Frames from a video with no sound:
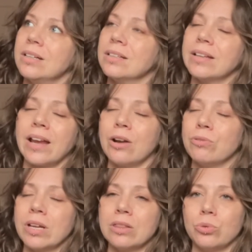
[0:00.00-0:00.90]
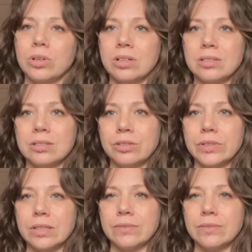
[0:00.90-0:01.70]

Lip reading: like, I don't like the word conservative.